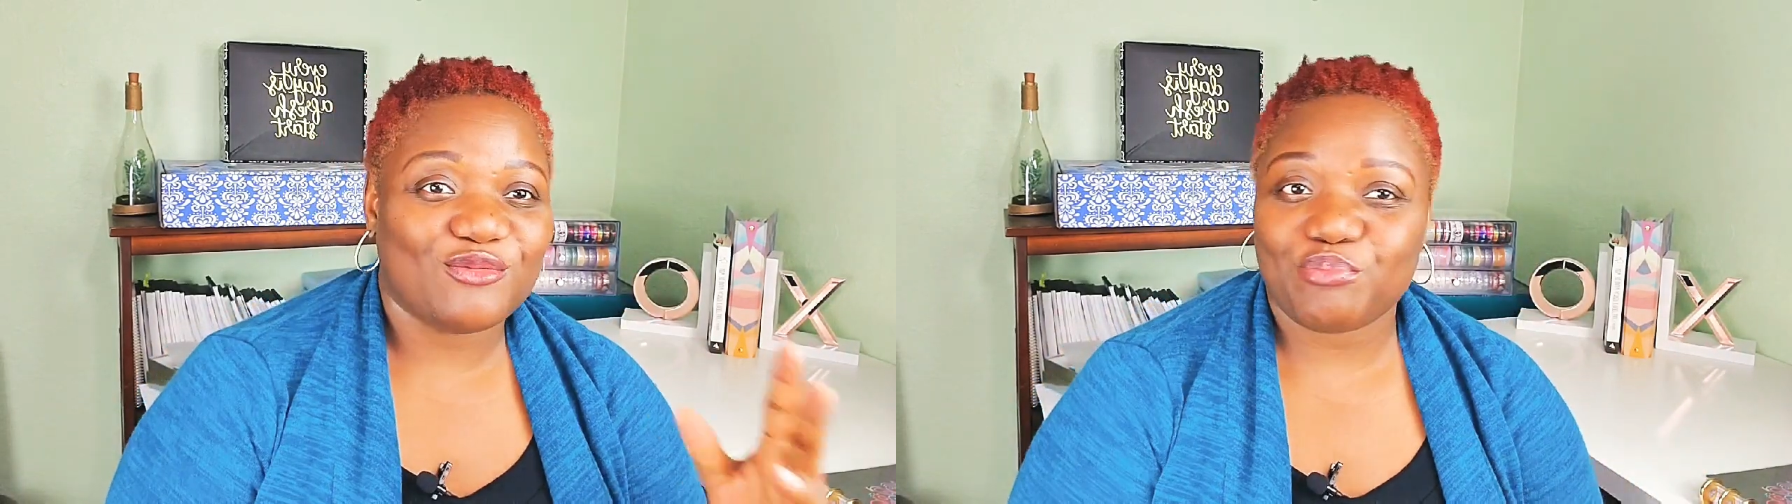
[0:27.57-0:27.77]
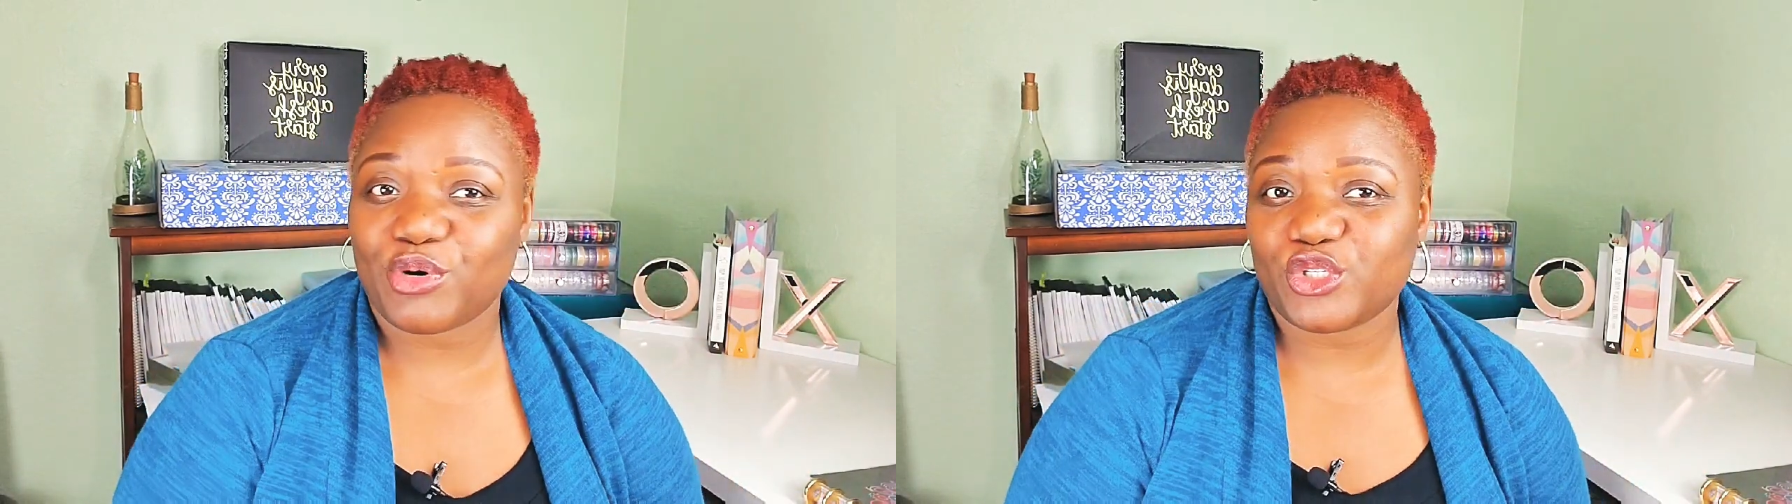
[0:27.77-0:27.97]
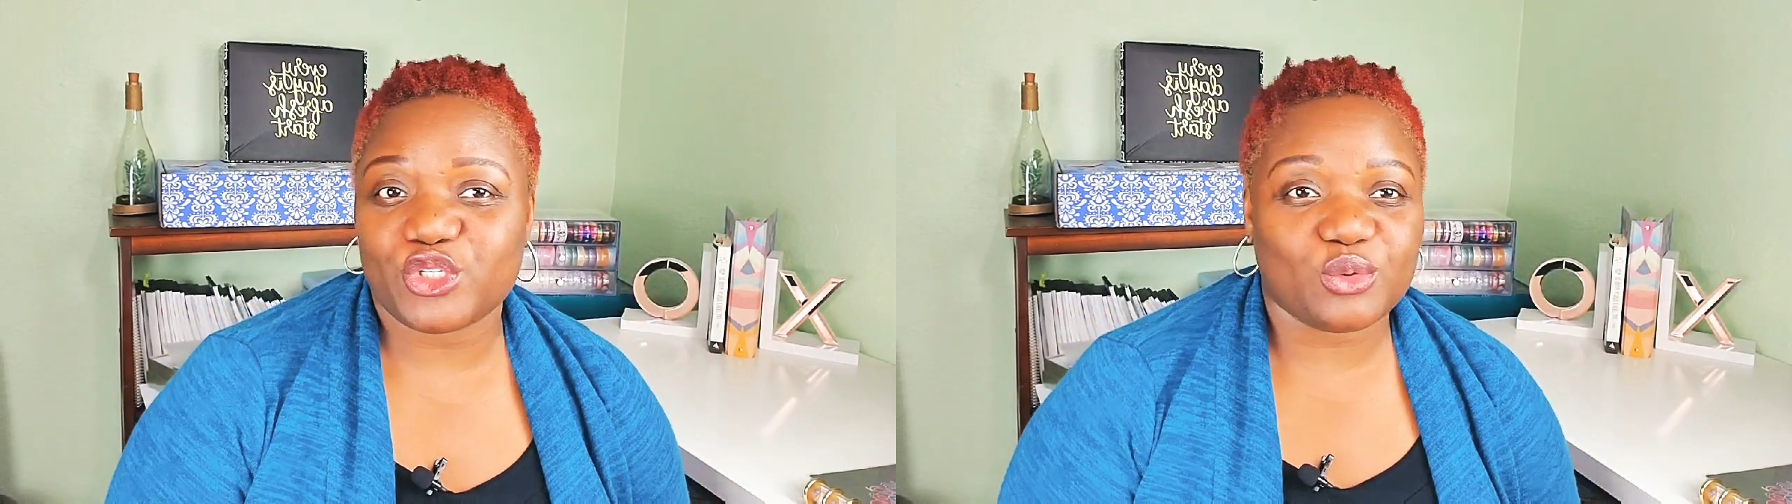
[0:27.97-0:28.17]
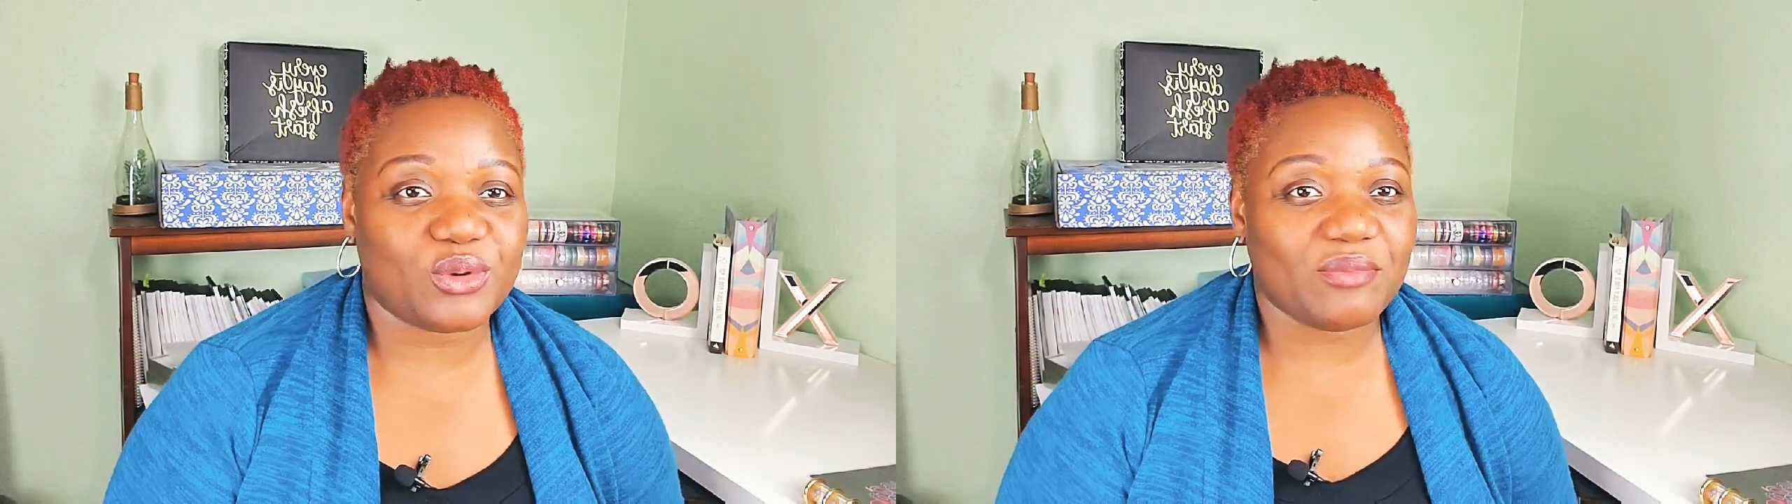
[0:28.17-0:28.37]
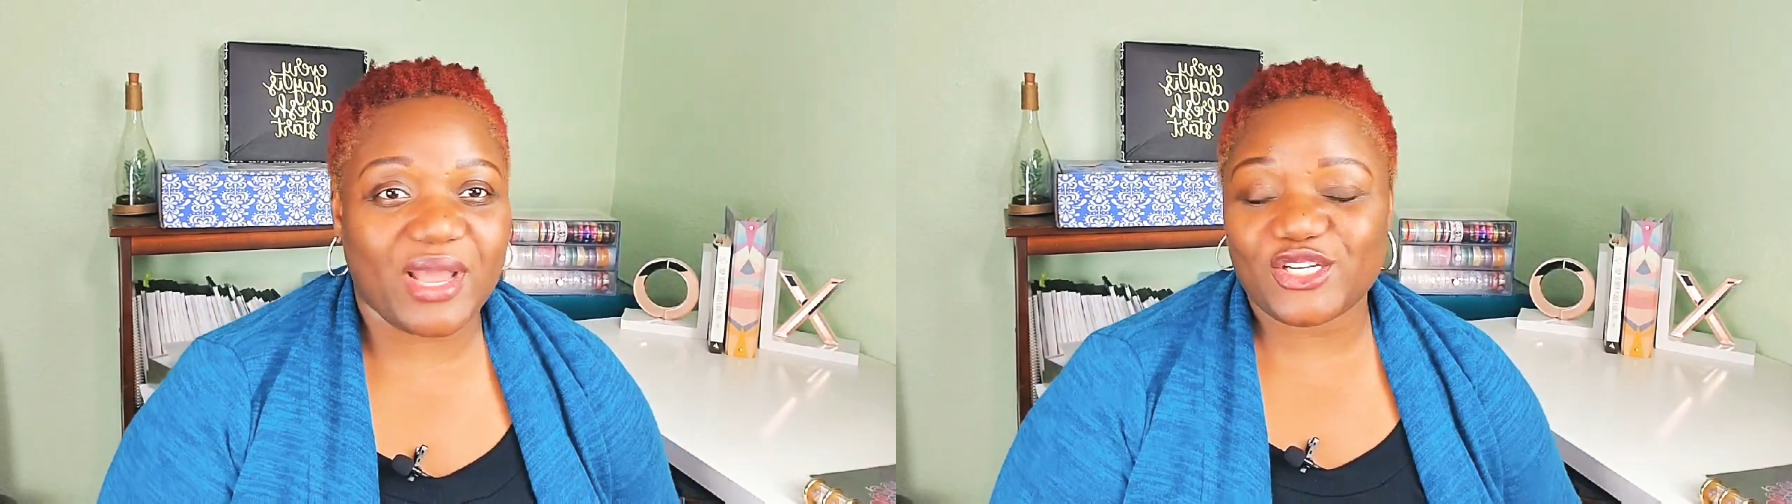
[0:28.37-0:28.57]

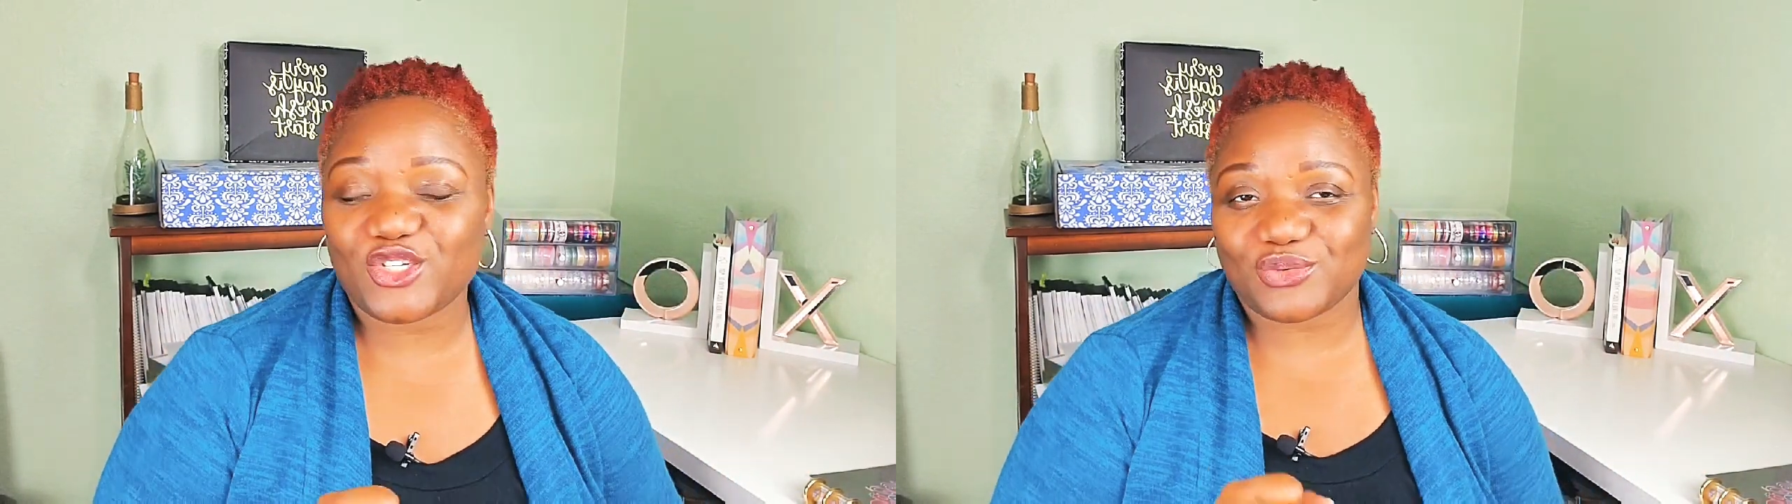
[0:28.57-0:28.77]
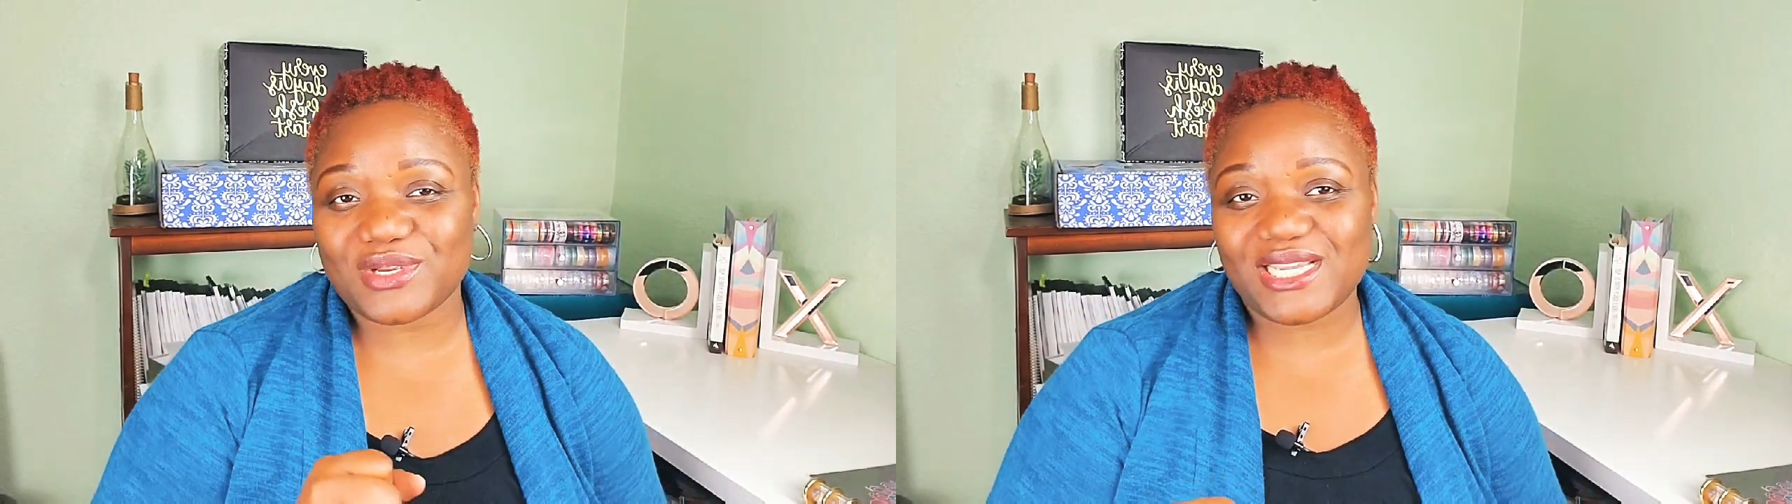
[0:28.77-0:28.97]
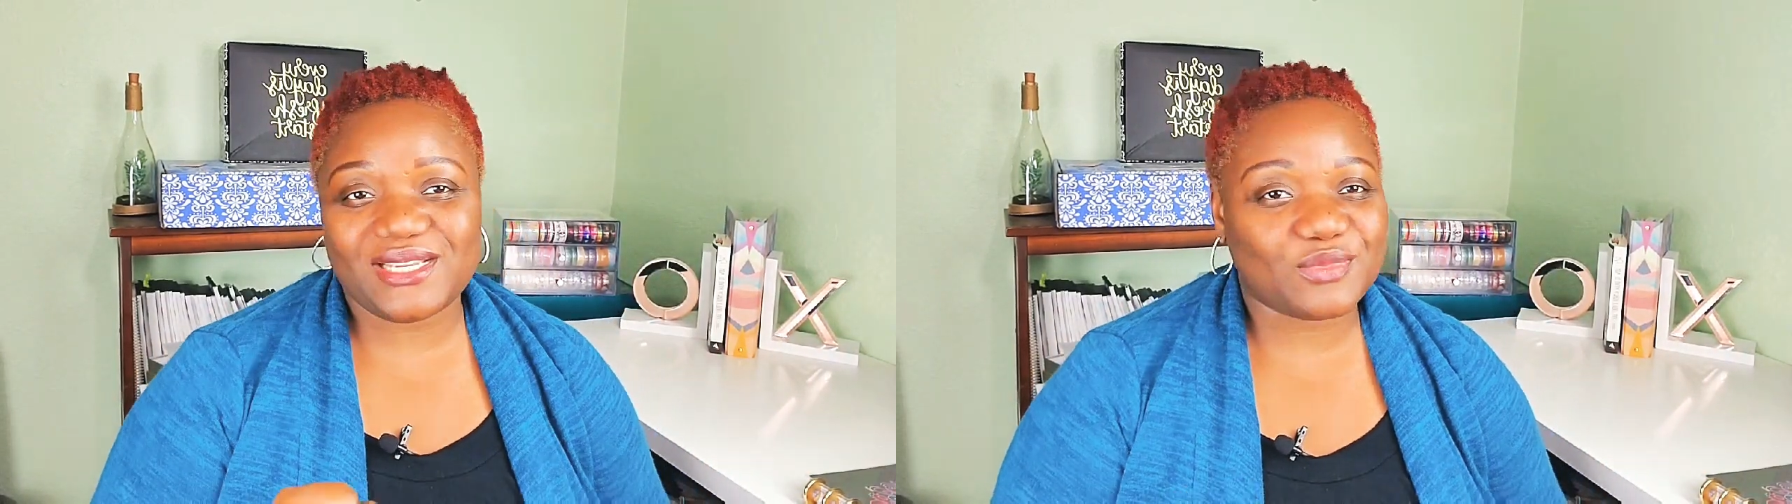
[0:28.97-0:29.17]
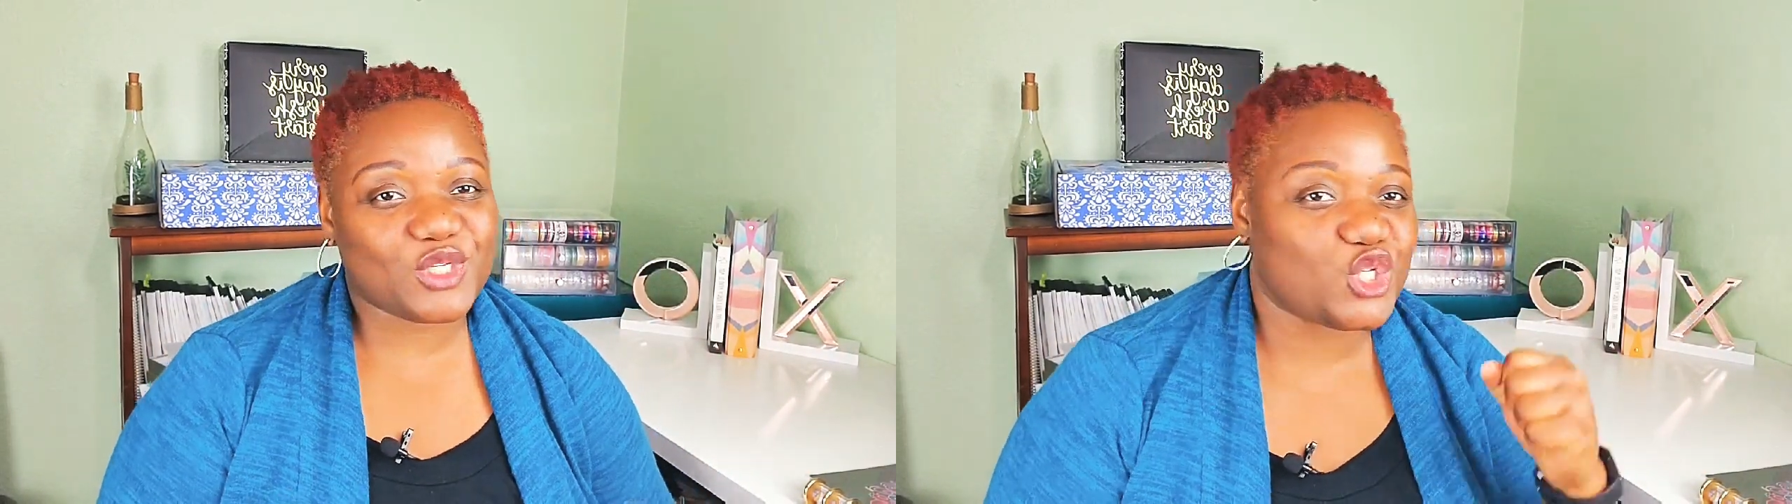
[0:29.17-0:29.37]
pursuing my dreams,